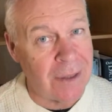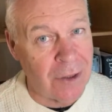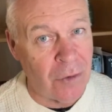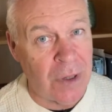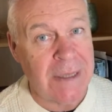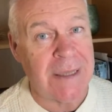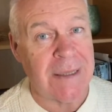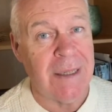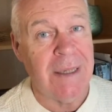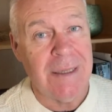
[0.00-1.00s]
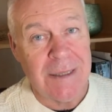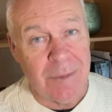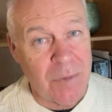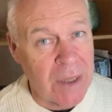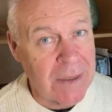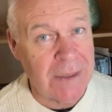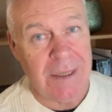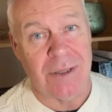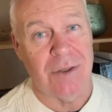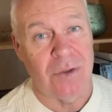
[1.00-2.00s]
there is something
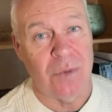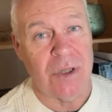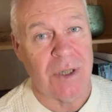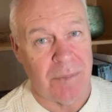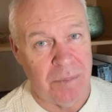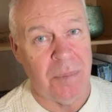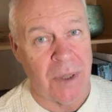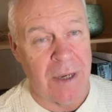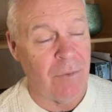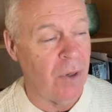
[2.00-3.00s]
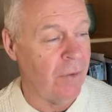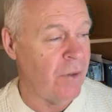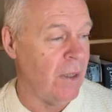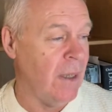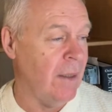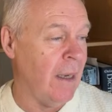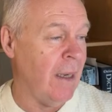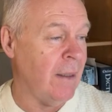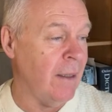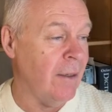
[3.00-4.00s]
subtle, which I believe we have to
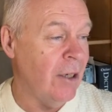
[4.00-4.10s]
add in